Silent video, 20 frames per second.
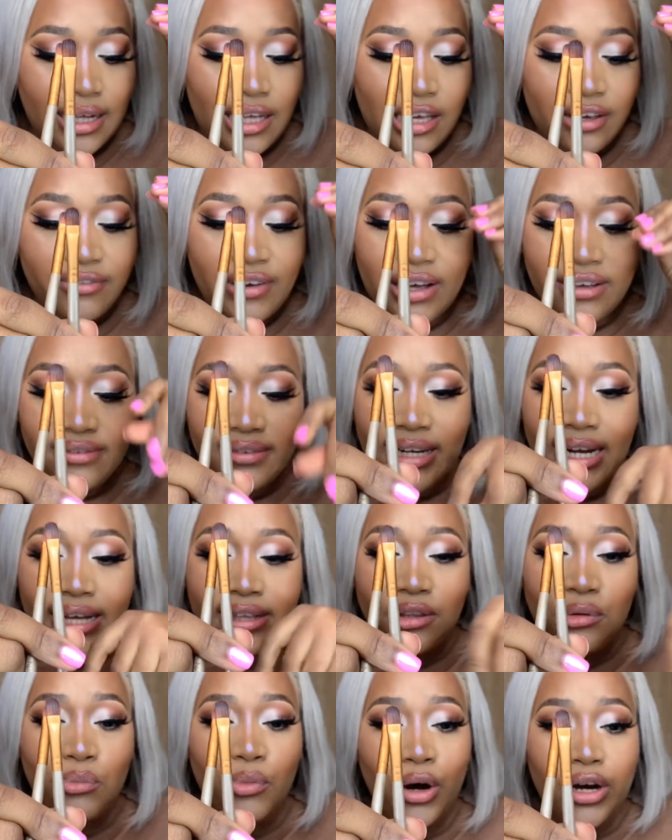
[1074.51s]
if I feel like
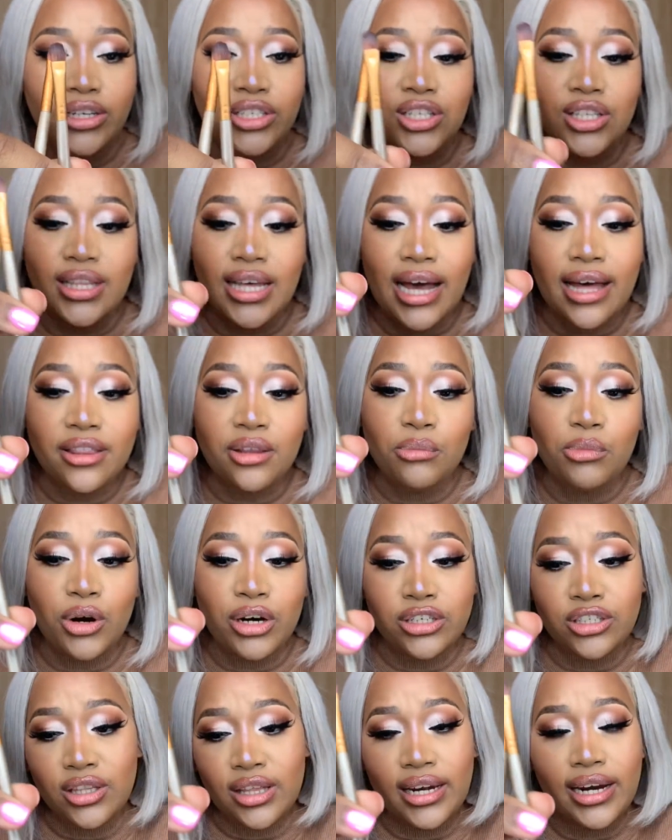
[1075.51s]
the brush, the other
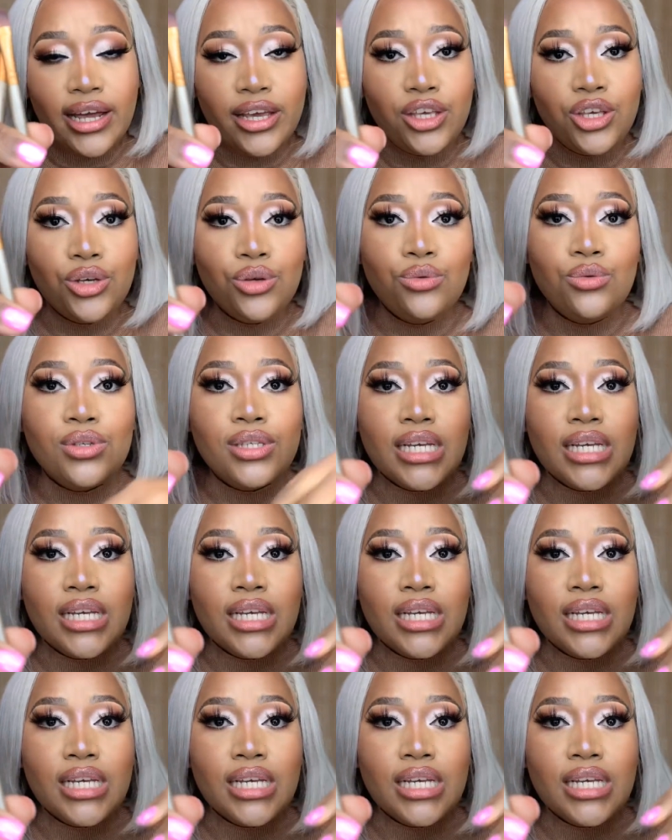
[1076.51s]
brush that I use